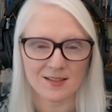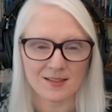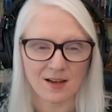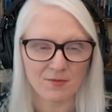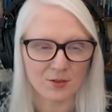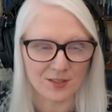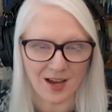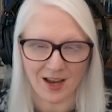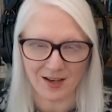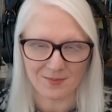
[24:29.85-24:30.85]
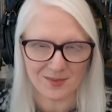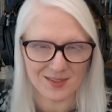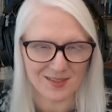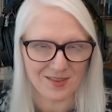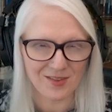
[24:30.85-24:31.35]
several
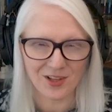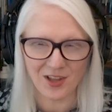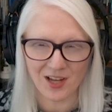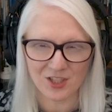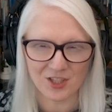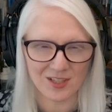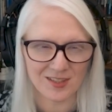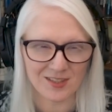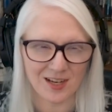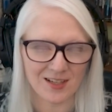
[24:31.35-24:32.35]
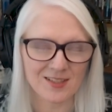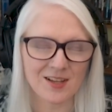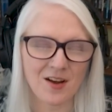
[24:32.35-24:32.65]
times the logistics